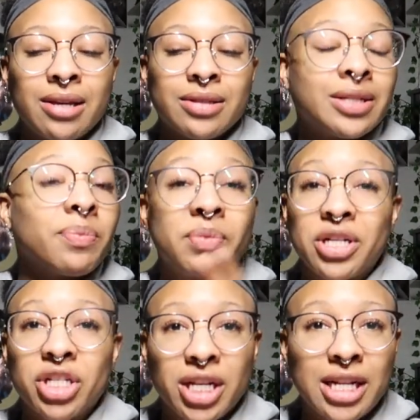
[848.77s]

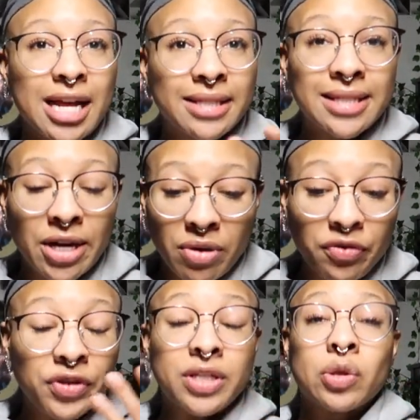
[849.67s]
submission, etc.,
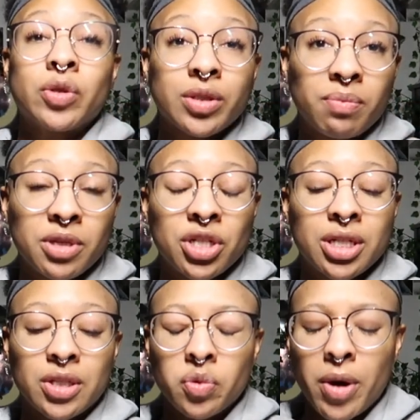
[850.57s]
physical
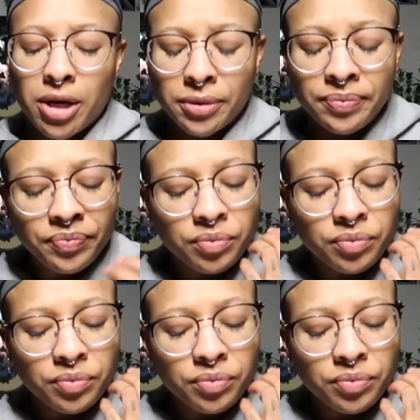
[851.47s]
submission as well.